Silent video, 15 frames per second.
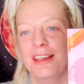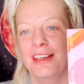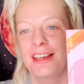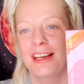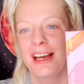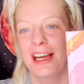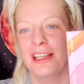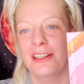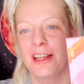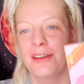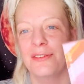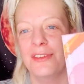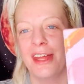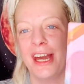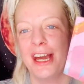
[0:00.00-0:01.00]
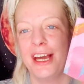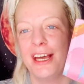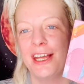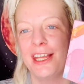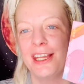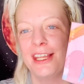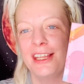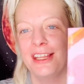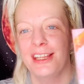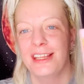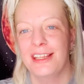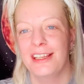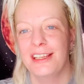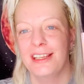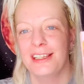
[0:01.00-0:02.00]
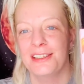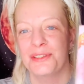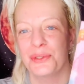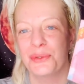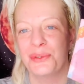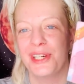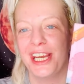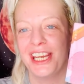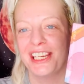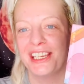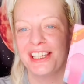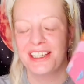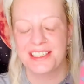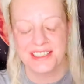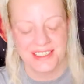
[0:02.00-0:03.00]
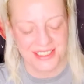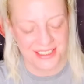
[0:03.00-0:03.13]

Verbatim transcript: I love that. It's so 90s.